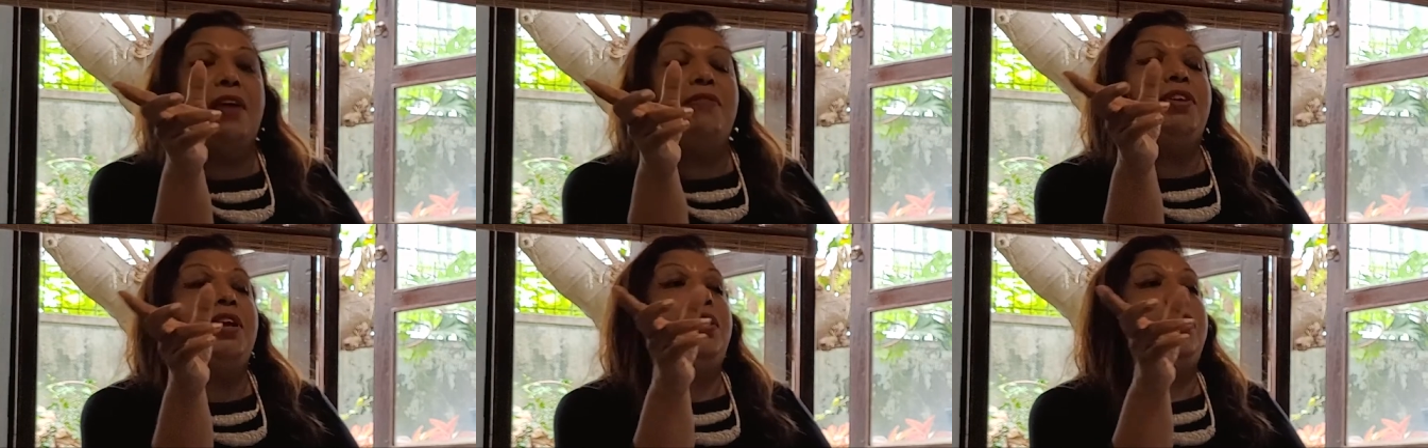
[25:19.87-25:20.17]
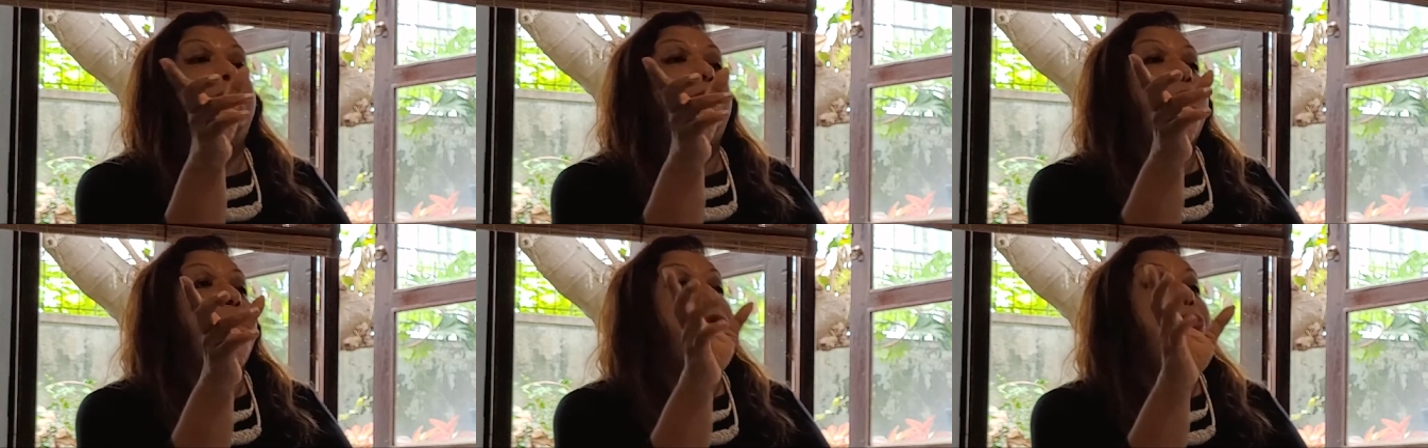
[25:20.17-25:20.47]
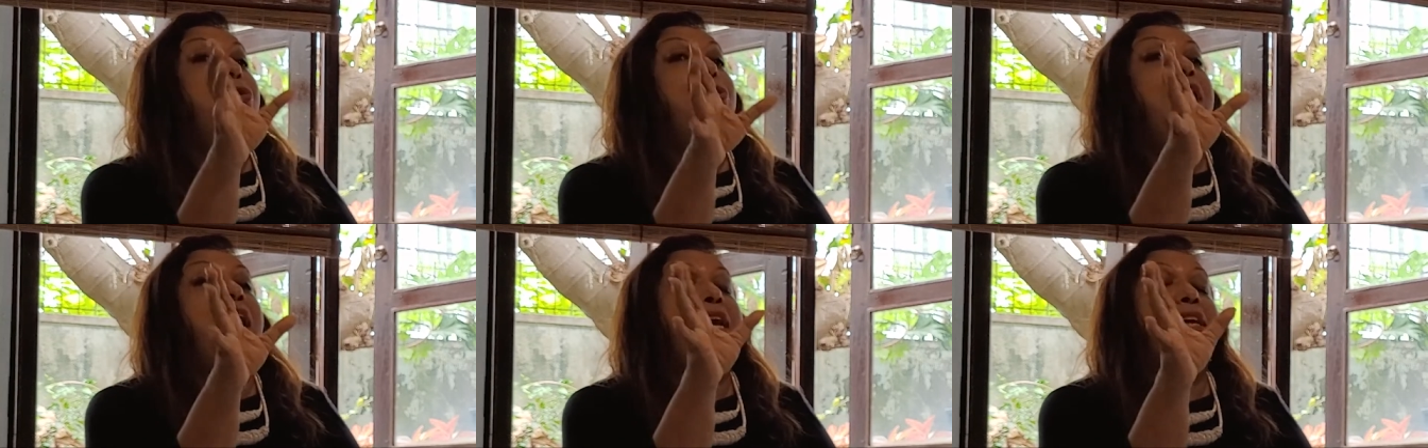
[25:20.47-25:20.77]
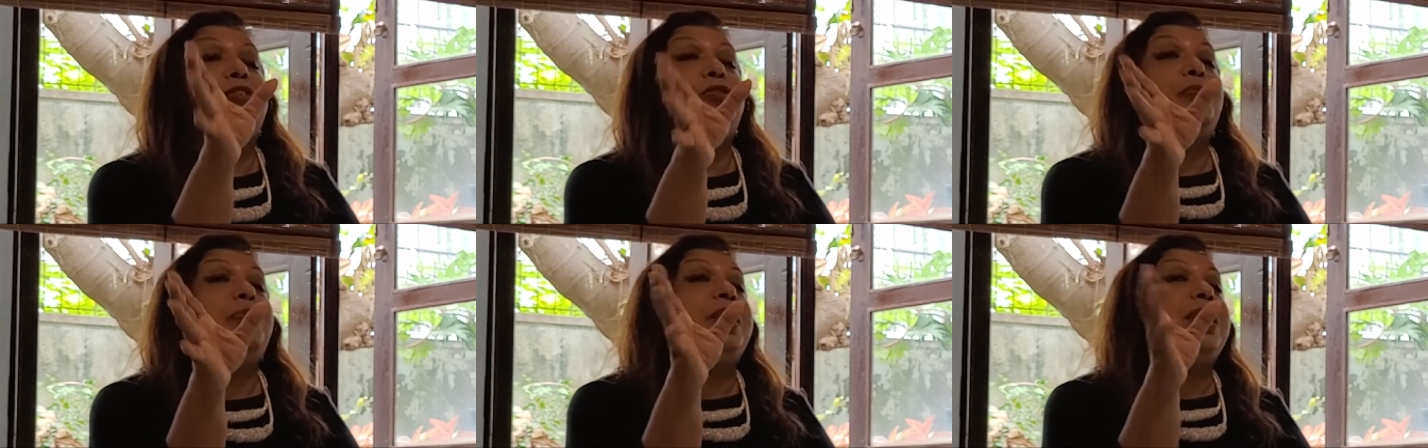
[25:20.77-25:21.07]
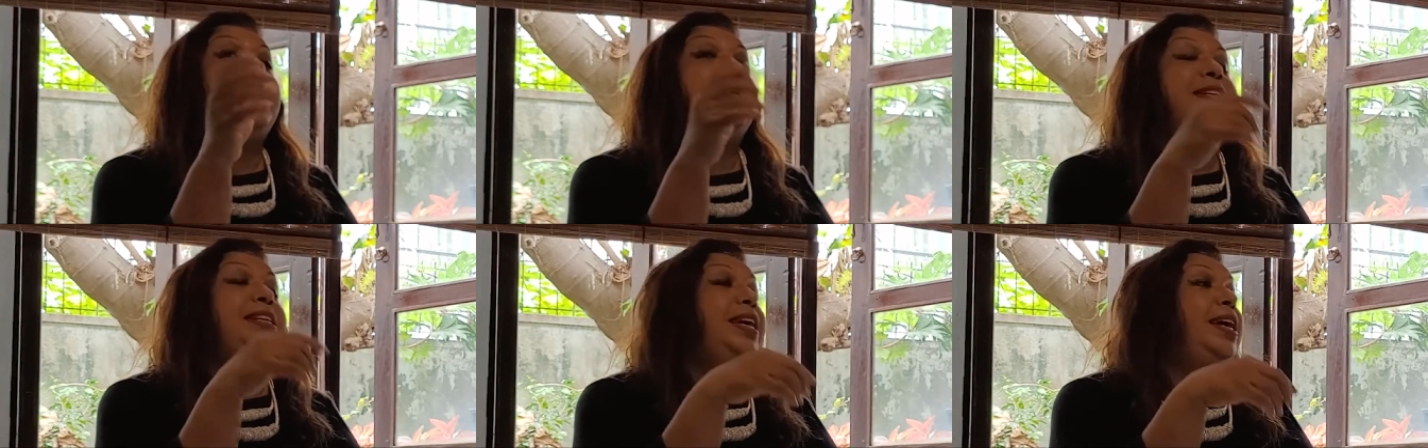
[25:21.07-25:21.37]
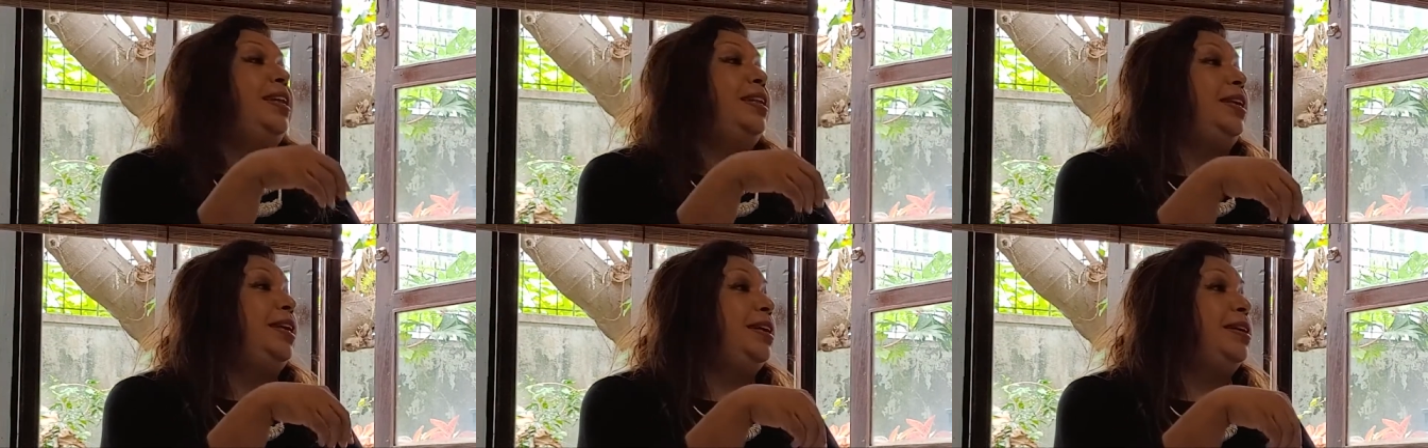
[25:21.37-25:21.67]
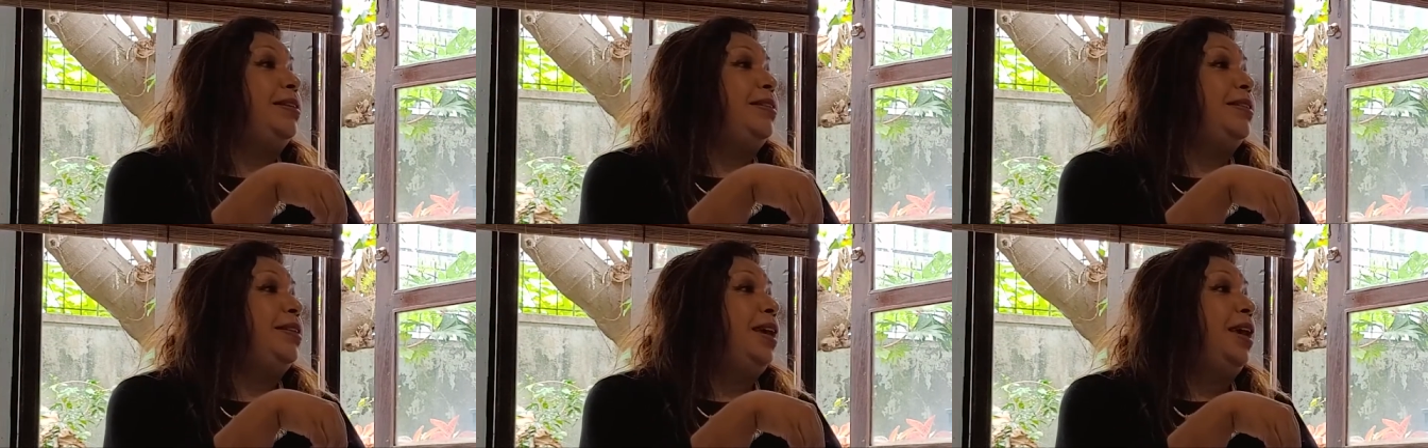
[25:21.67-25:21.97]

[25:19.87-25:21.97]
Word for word: we, do you like to be in ten years?